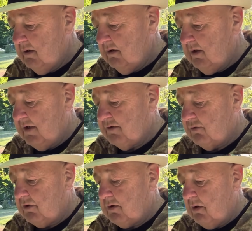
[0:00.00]
Yeah, the
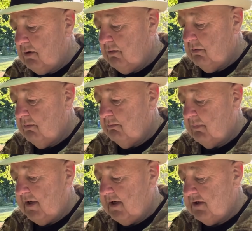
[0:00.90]
Runcorn
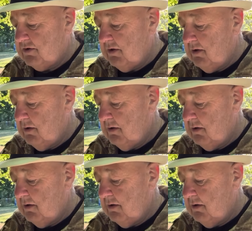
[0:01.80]
by-election,